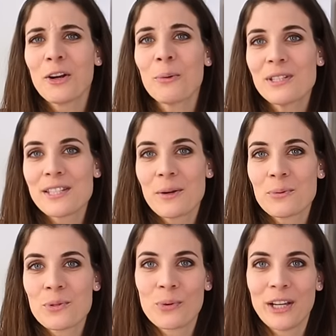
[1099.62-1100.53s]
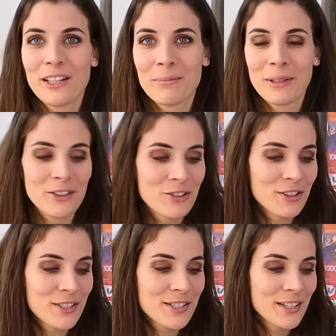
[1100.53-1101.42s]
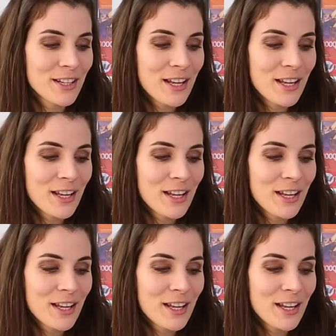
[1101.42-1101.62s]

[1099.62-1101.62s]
I know it sounds weird, but it's just,